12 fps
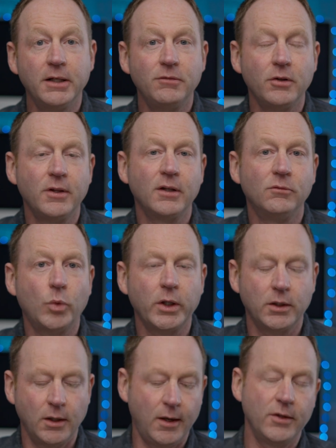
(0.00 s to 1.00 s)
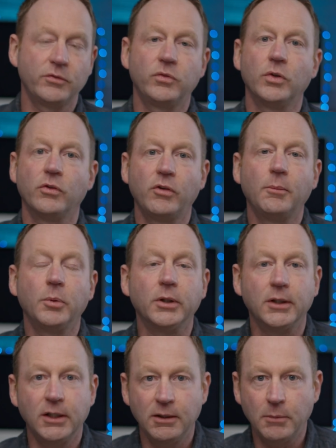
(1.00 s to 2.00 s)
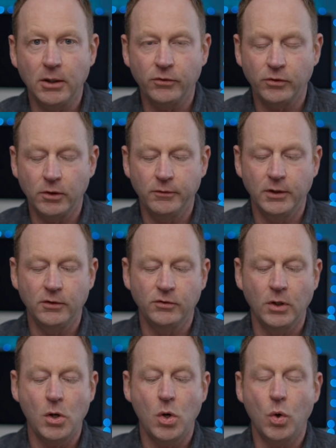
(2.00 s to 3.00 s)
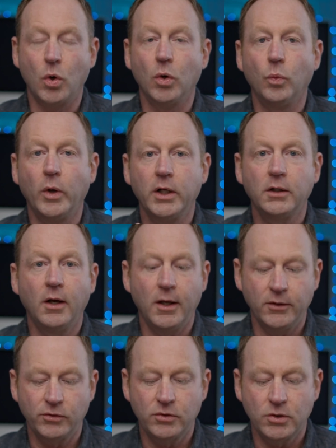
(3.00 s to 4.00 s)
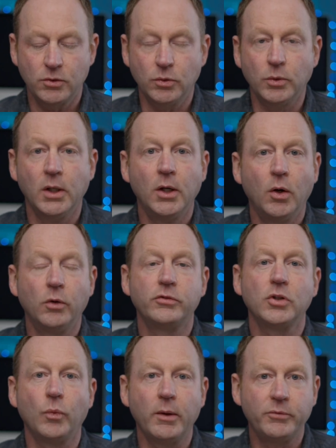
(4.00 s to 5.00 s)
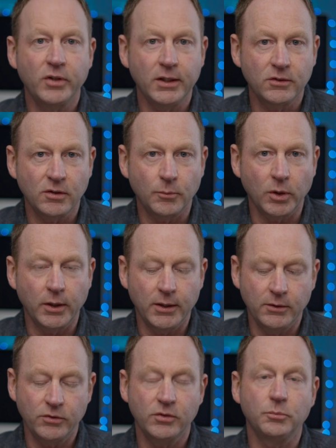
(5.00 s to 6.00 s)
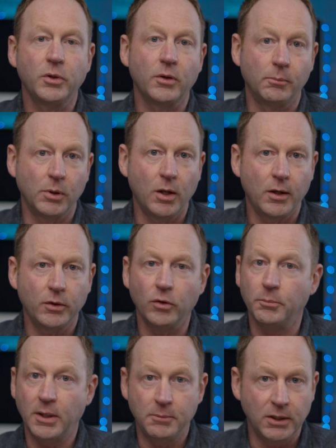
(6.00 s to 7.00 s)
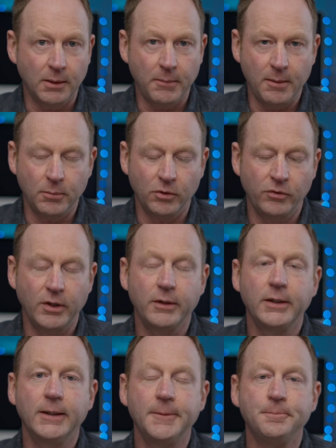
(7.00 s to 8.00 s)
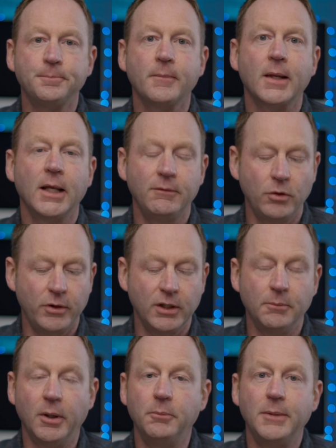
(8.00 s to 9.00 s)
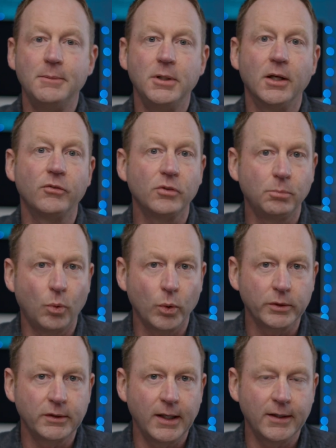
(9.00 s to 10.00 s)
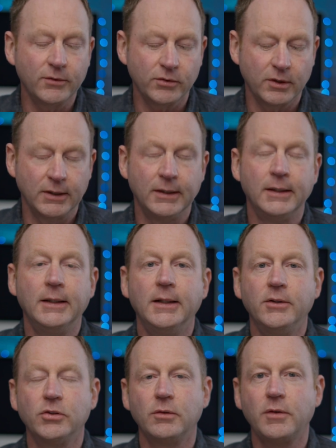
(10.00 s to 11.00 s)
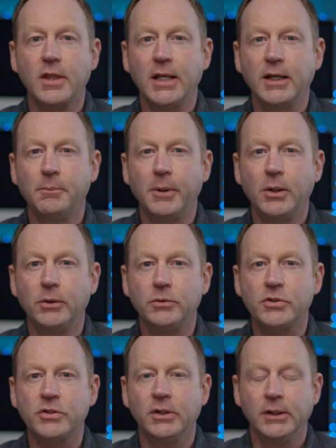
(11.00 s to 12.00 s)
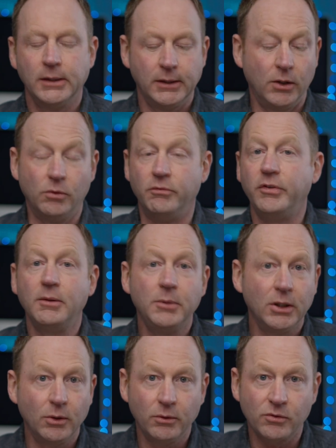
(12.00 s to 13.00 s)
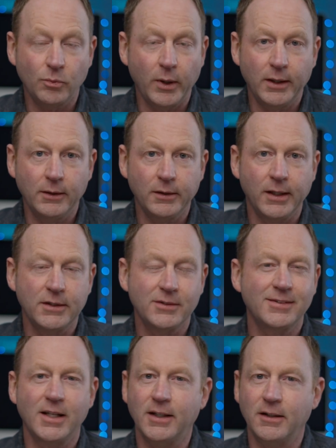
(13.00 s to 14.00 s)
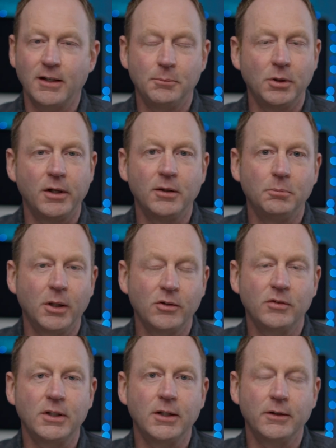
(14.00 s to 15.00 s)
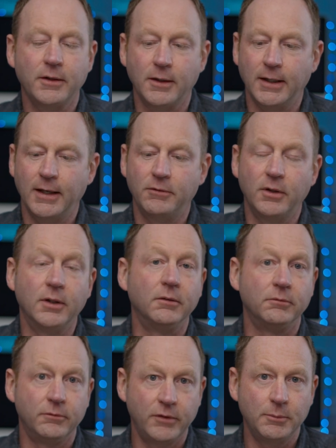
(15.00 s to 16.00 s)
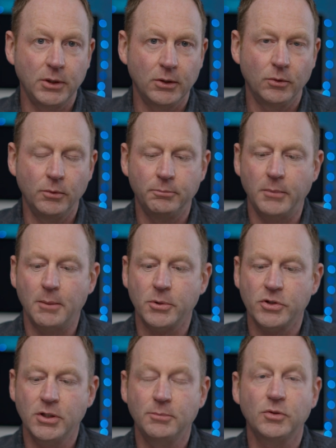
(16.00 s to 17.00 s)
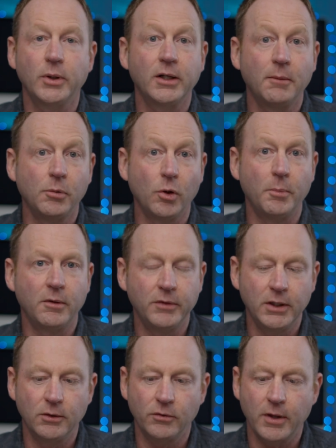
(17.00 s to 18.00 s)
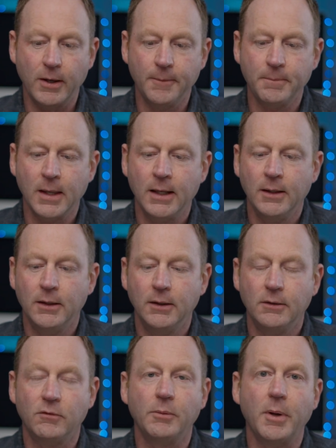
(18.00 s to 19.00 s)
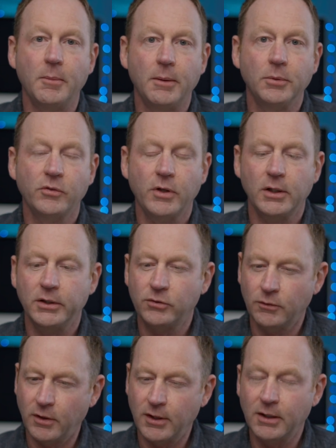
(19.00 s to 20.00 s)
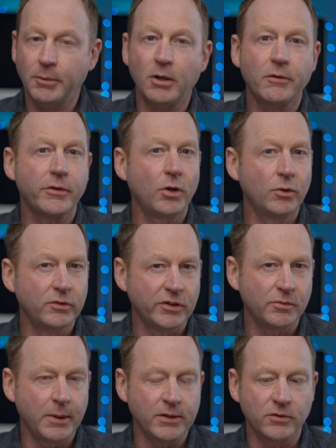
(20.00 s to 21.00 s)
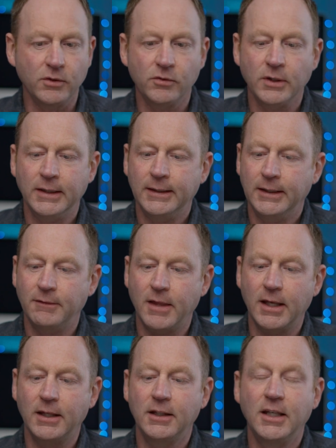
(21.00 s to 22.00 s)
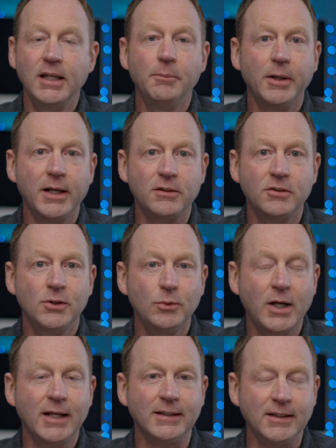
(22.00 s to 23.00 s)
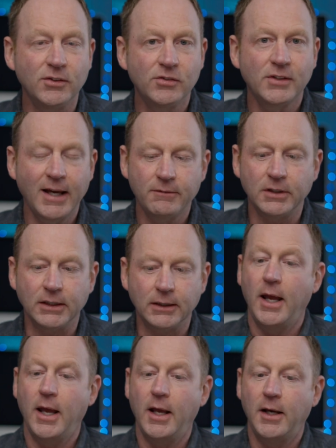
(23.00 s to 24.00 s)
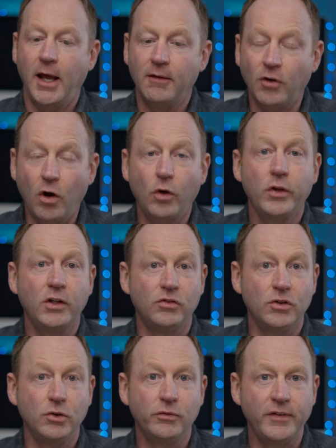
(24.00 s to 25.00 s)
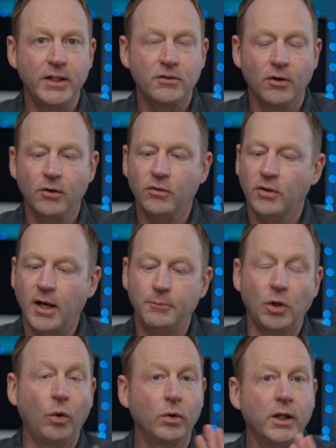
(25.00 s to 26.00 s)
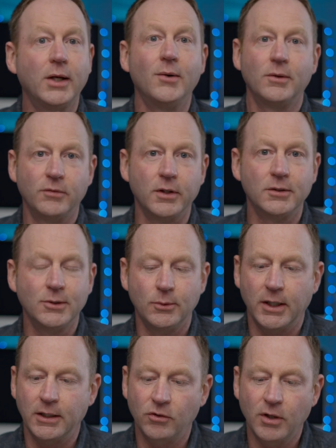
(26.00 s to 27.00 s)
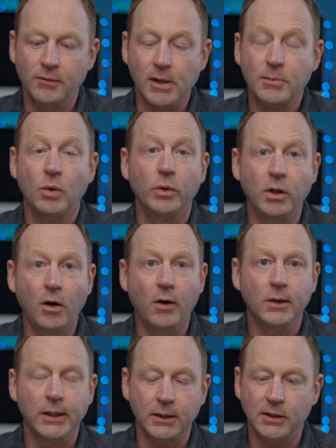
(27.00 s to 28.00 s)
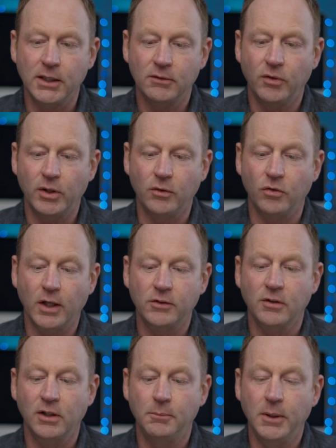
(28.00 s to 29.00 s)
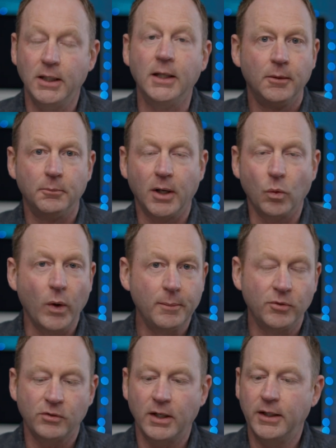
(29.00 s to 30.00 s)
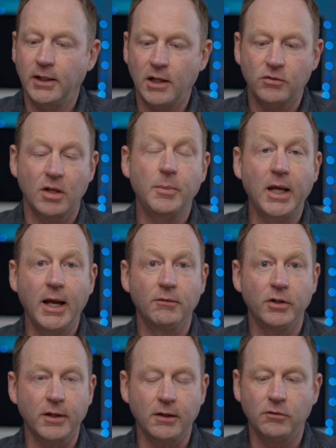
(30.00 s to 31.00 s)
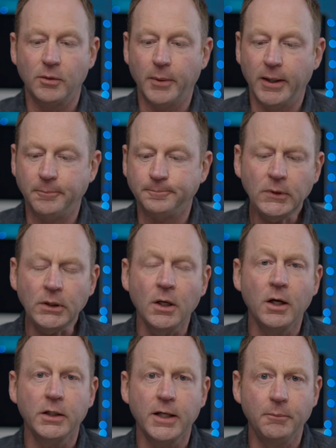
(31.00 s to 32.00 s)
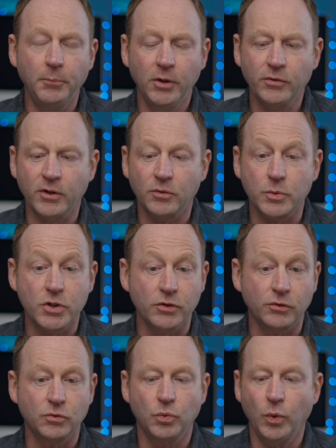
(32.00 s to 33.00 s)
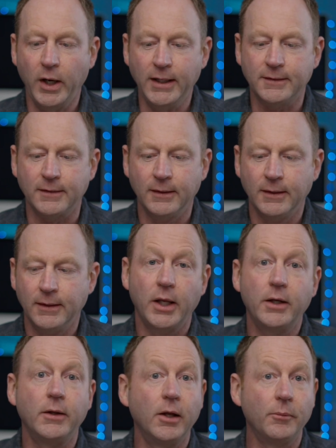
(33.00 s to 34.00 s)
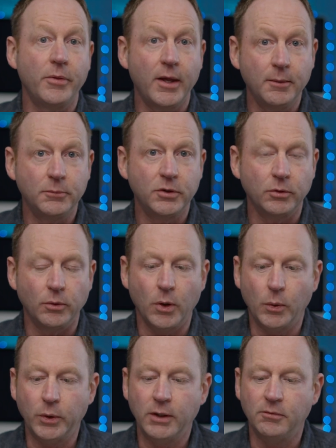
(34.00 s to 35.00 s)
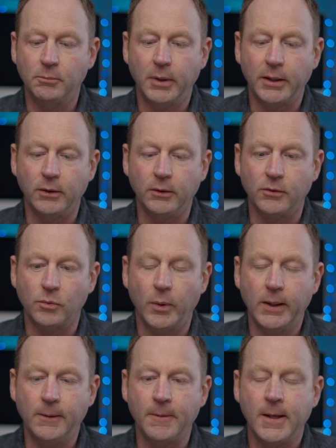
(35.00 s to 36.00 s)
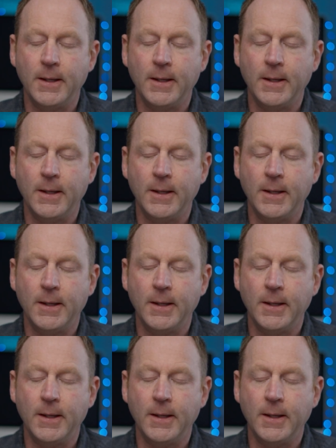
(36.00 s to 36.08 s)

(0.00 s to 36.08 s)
if you think of what it costs for a separate email service or what it costs to host your website somewhere else with a blog or maybe a members area, if you think about maybe a support desk. So if you think about Vimeo as well, that's like a couple $100 a year to have a Vimeo membership so I can upload my videos there for my members area. So if you think about all those expenses, if they can keep it at $297 and have all these new features, I'm totally going for the $297. I'm going all in ClickFunnels. That's going to be my website. It's going to be everything for my online business, which is great. It'll help them to grow even better as well.